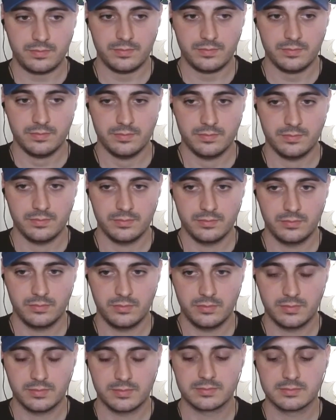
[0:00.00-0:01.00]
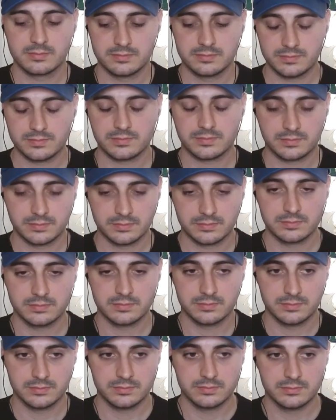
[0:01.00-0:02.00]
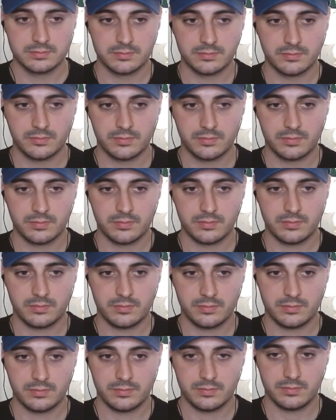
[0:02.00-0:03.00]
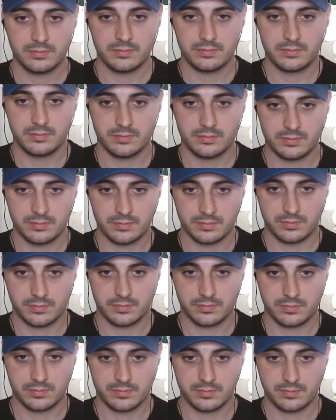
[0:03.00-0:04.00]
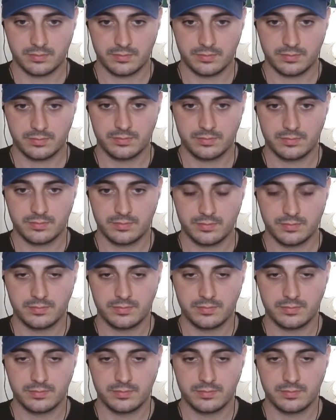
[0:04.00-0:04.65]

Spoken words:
(not speaking)